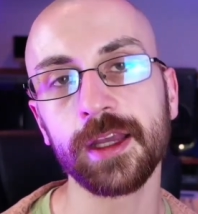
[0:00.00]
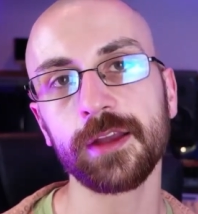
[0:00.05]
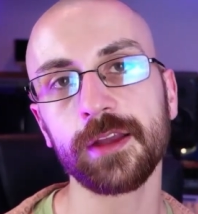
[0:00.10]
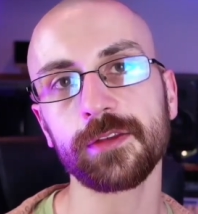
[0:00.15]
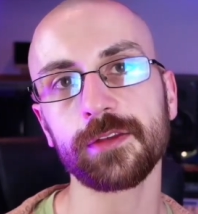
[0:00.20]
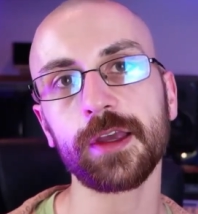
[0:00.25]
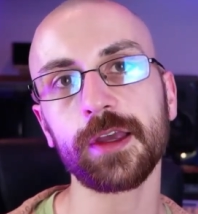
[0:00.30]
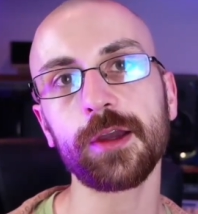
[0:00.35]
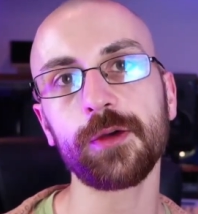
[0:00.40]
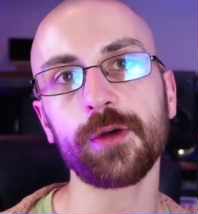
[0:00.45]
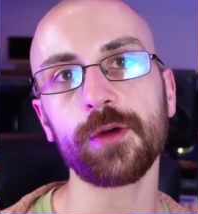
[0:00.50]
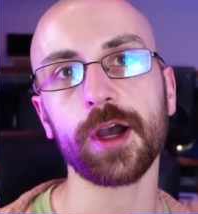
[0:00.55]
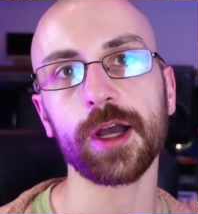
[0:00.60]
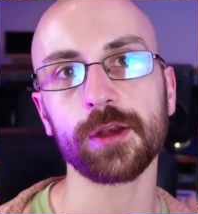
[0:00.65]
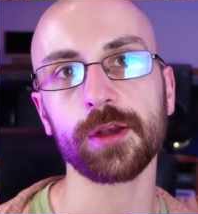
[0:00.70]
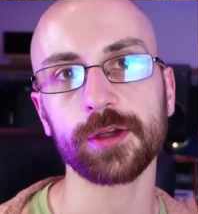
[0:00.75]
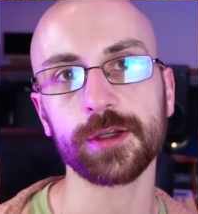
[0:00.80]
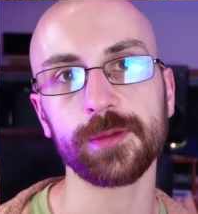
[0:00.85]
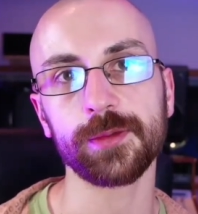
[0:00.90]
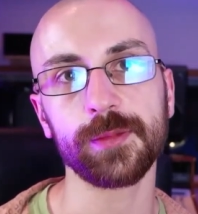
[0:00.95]
So I
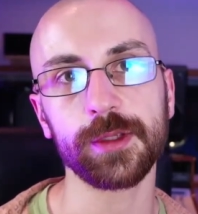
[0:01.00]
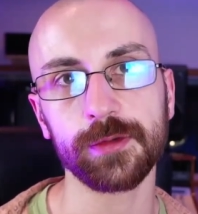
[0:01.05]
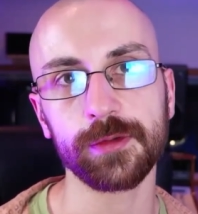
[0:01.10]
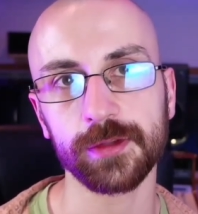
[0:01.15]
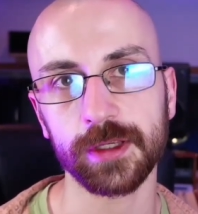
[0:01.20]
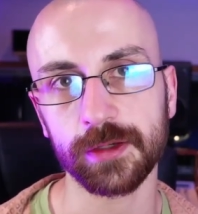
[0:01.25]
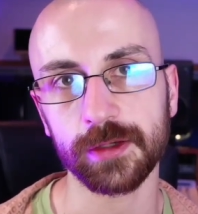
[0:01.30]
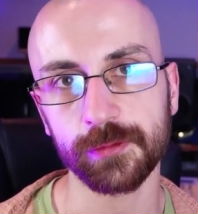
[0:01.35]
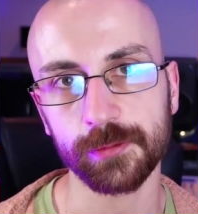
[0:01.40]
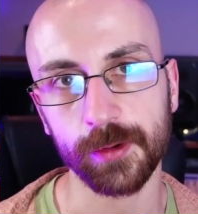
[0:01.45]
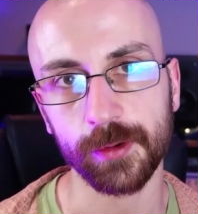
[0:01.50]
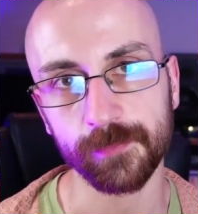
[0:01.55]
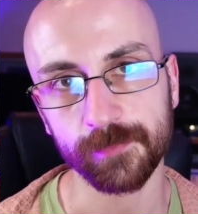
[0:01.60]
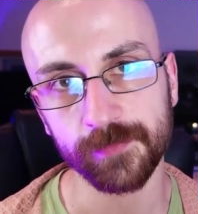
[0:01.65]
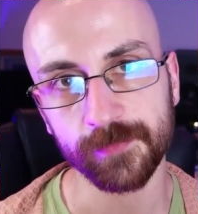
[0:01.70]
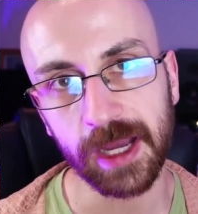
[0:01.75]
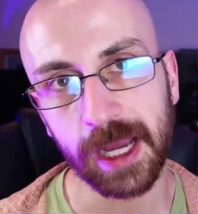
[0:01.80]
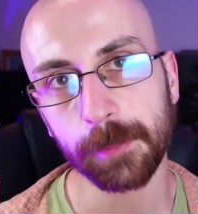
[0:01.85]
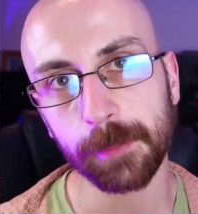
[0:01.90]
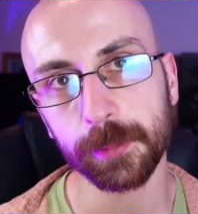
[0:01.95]
look at music
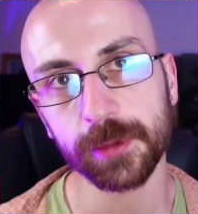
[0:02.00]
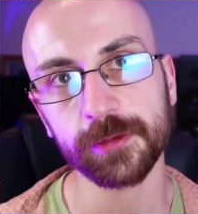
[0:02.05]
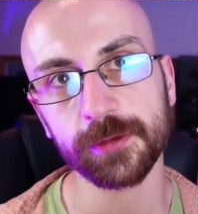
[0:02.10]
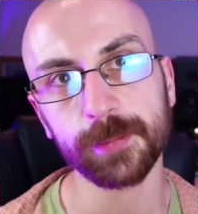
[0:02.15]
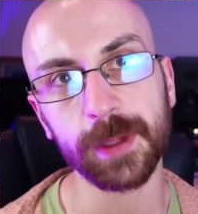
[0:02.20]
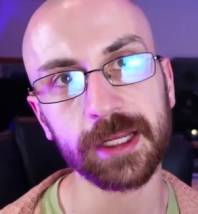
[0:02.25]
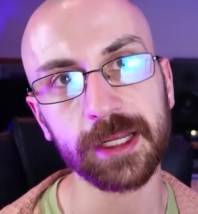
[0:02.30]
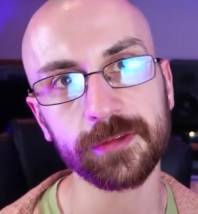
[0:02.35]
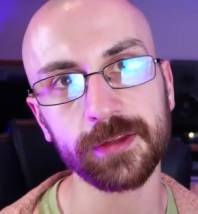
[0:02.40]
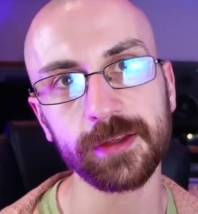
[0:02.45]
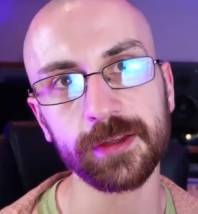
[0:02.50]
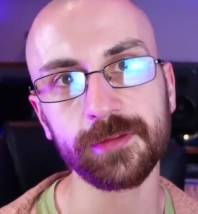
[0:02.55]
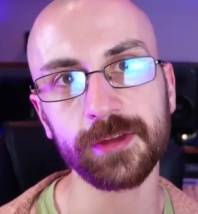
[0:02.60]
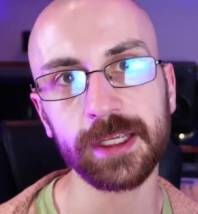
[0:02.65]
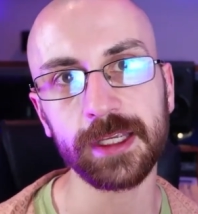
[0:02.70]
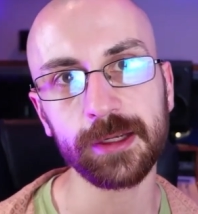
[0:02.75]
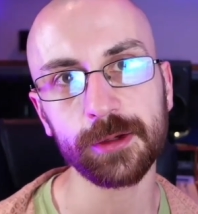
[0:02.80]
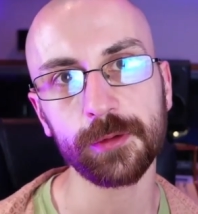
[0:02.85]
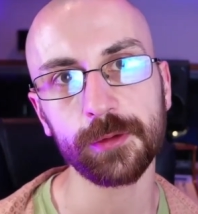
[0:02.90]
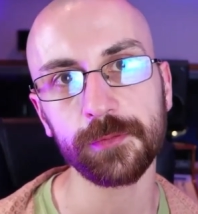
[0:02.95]
from that perspective
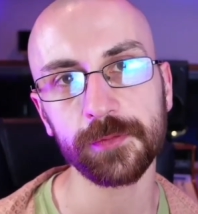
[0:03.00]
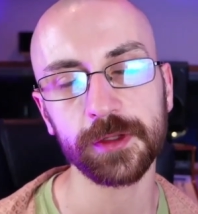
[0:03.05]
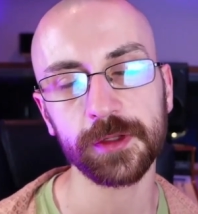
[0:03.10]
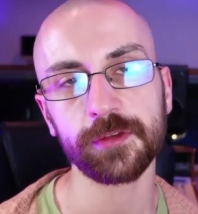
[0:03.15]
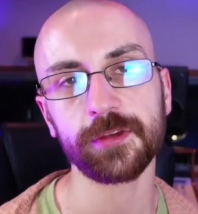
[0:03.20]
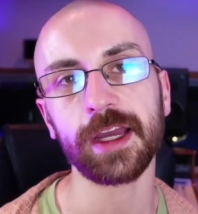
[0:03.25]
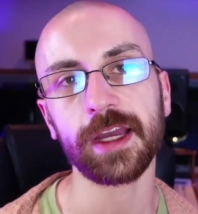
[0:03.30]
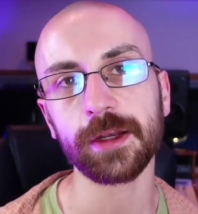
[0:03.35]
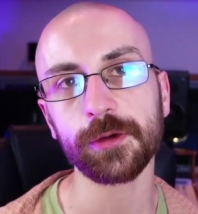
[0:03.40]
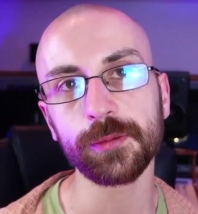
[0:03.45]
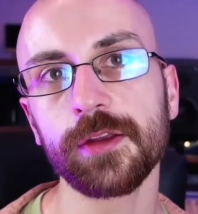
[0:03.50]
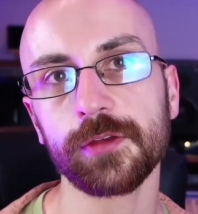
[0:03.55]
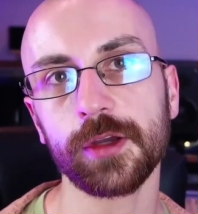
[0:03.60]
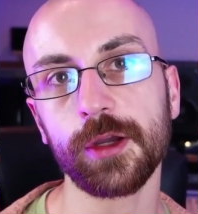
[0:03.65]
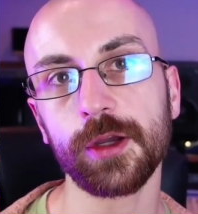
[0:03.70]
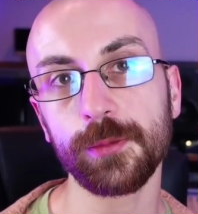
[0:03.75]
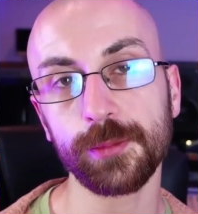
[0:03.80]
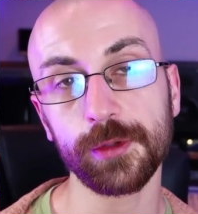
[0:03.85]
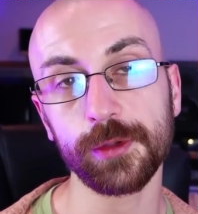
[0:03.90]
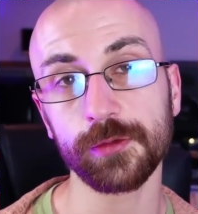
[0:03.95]
here on the channel. So
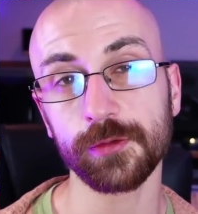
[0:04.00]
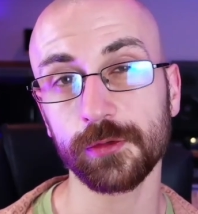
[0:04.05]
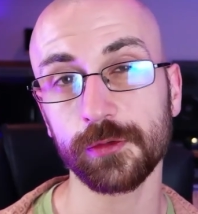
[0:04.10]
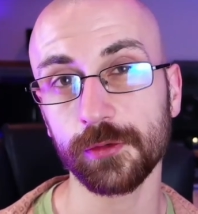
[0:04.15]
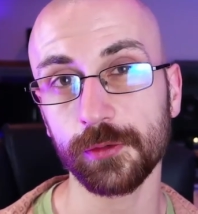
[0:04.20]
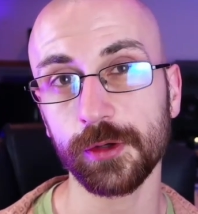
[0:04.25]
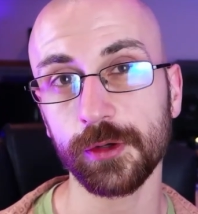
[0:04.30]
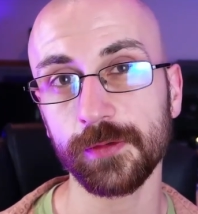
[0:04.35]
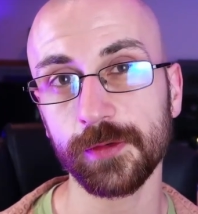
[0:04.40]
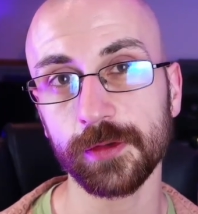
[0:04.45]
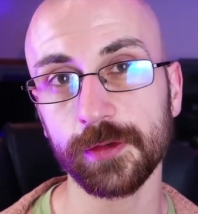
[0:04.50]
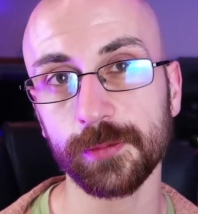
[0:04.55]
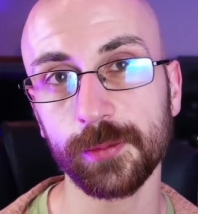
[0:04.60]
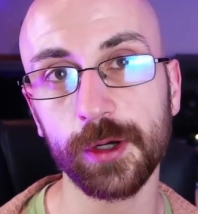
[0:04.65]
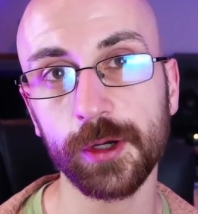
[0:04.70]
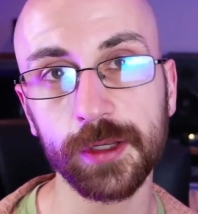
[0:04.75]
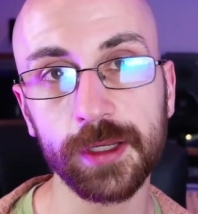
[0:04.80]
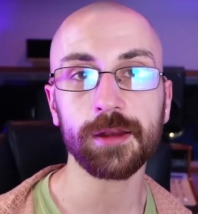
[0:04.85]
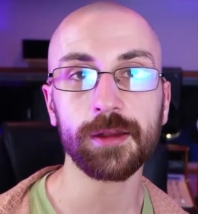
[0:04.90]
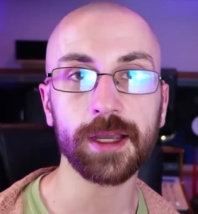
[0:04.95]
I hope you enjoy this one.